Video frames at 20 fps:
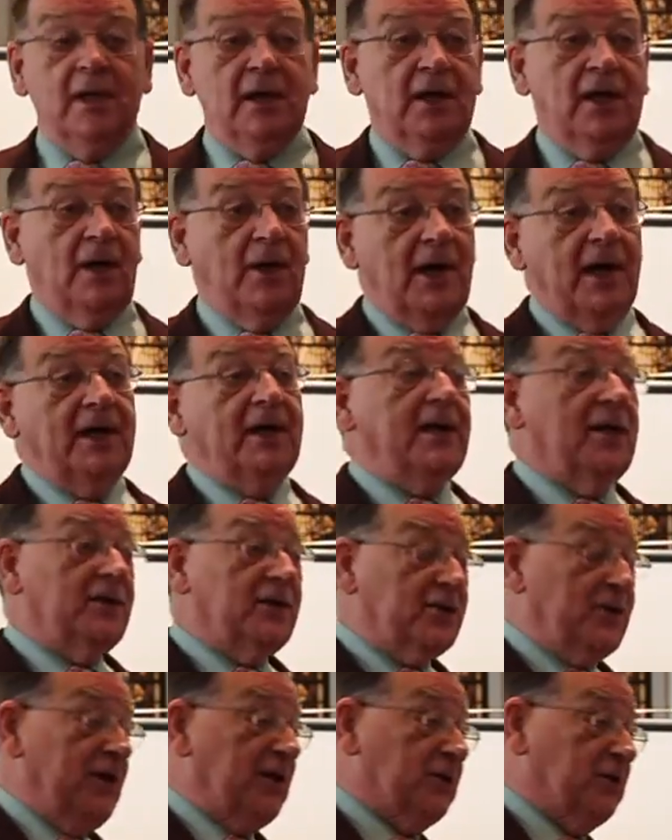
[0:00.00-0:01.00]
Now, I had
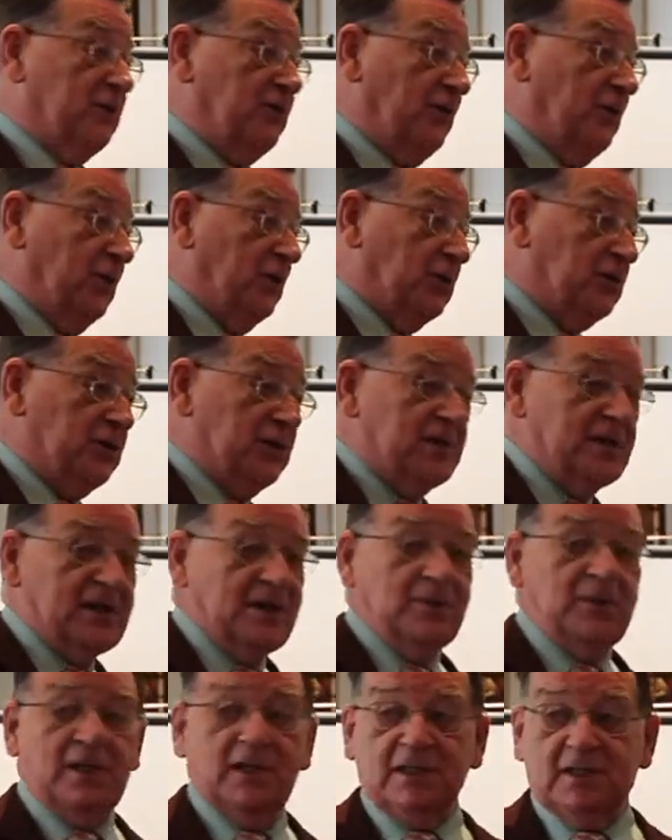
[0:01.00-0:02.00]
the great good fortune
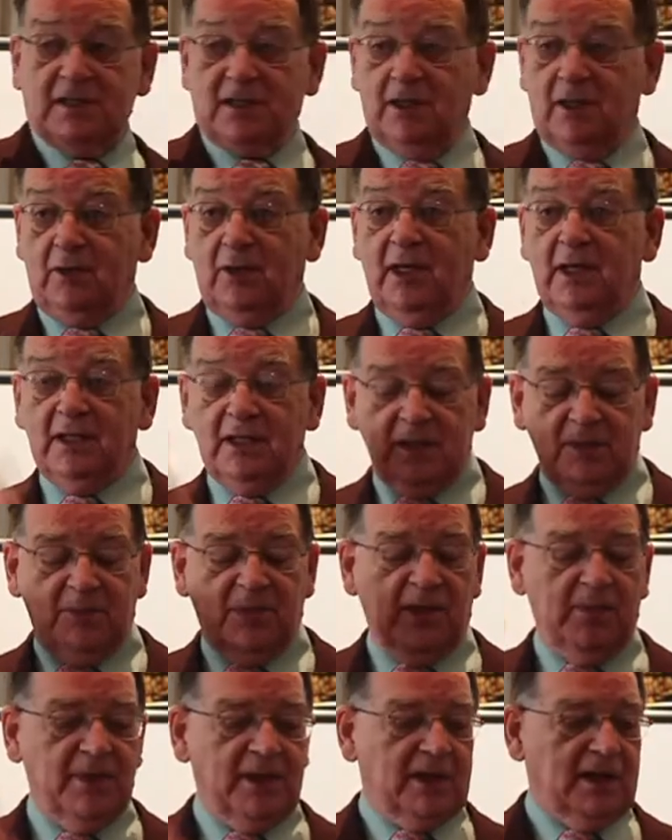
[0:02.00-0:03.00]
some years ago, I did a
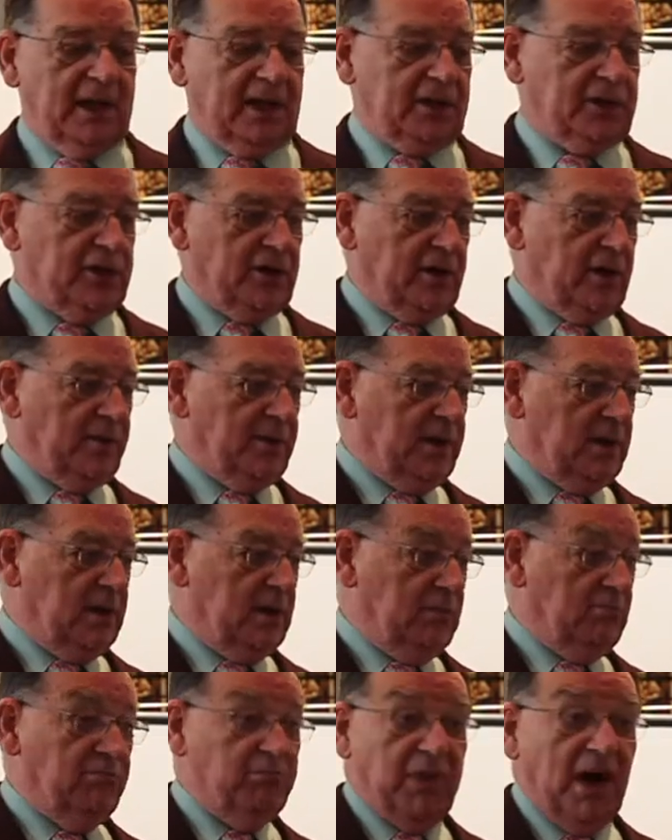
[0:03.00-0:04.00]
public lecture up in
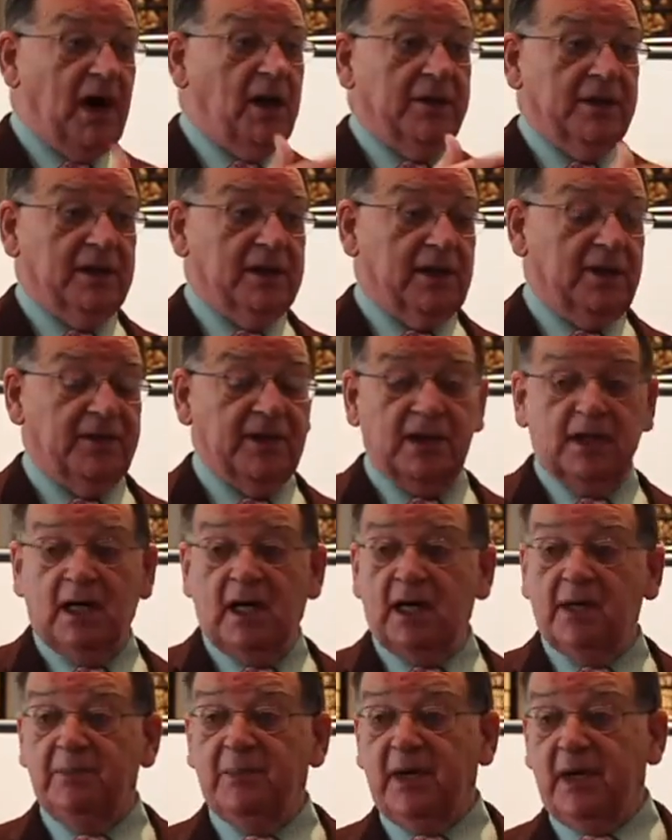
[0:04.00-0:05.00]
Barnet, I think
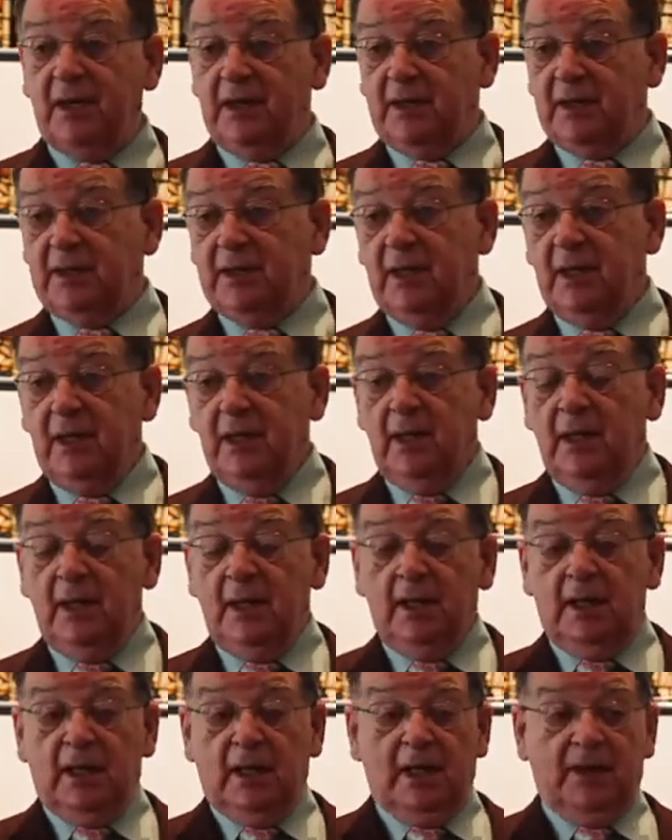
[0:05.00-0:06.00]
High Barnet,
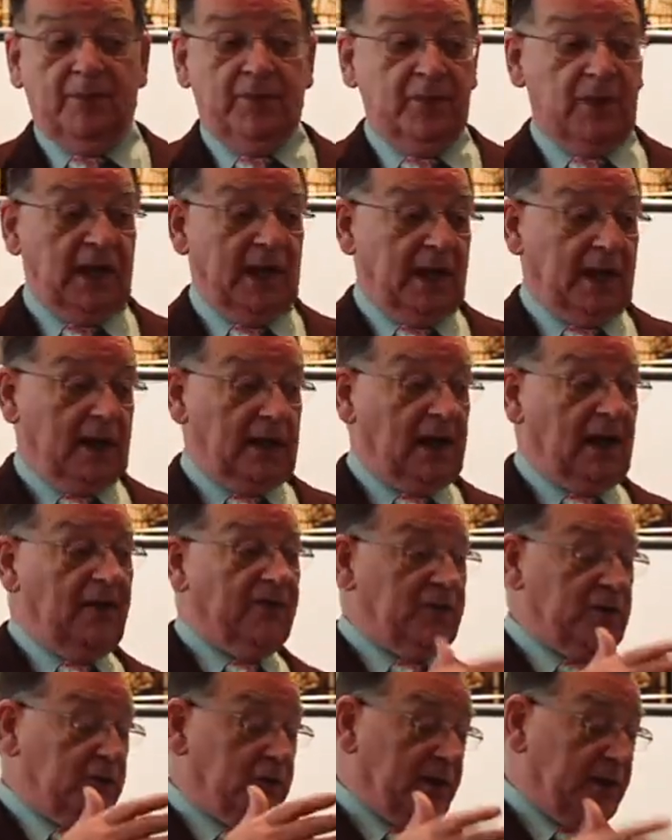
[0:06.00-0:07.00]
and
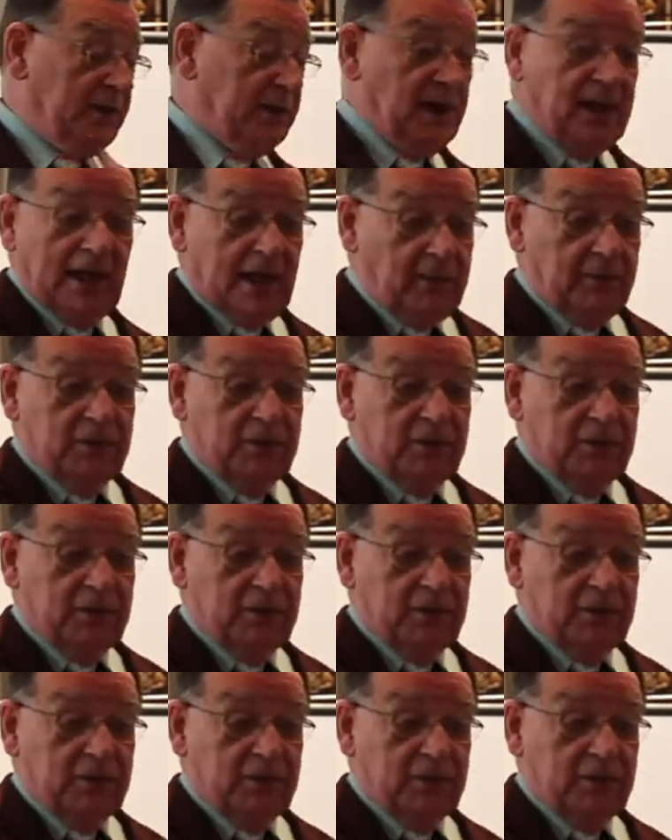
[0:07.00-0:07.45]
afterwards, and I